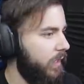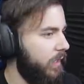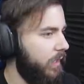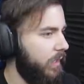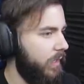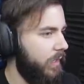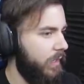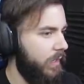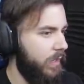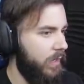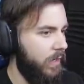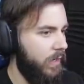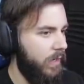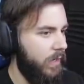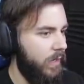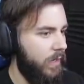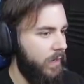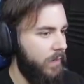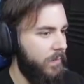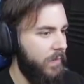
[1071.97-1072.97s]

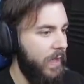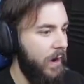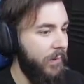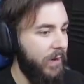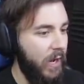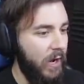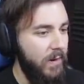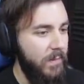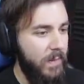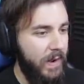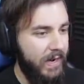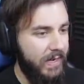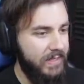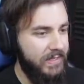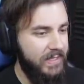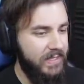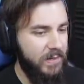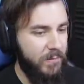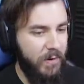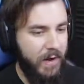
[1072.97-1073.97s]
Um, there we go. I can
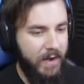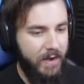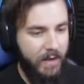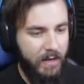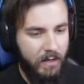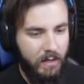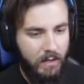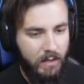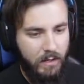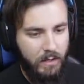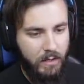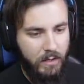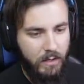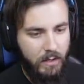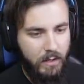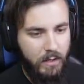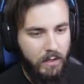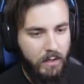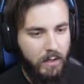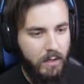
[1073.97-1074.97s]
see some right now.
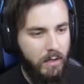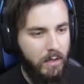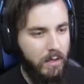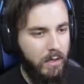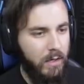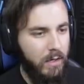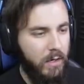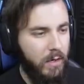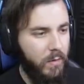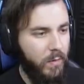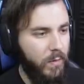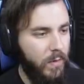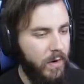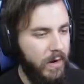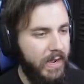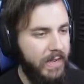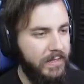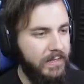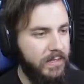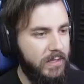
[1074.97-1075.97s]

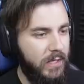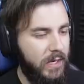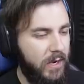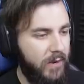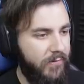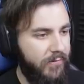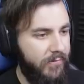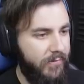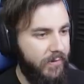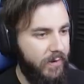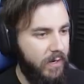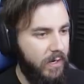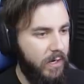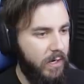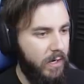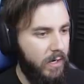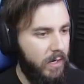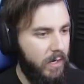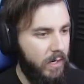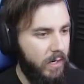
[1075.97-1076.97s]
Right off
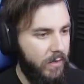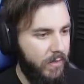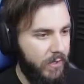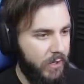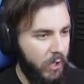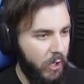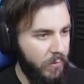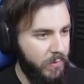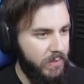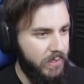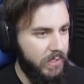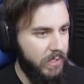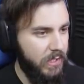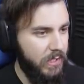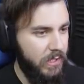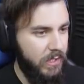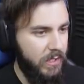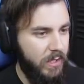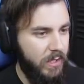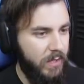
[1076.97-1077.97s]
the coast.
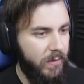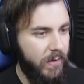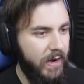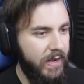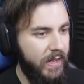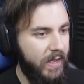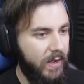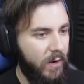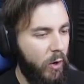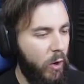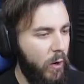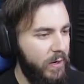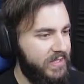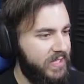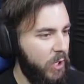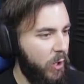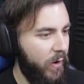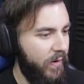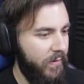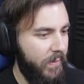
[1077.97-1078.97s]
Right here.
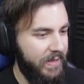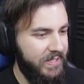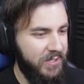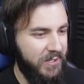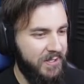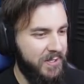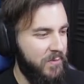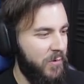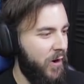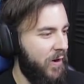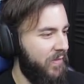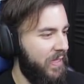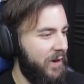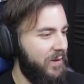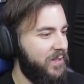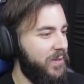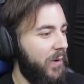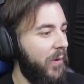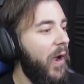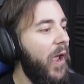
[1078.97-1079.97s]
Always oh, two of them. I saw some more over
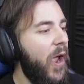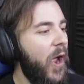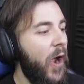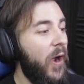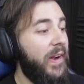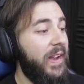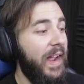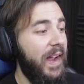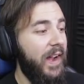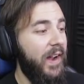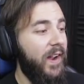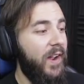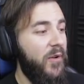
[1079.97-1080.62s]
there as well. Okay.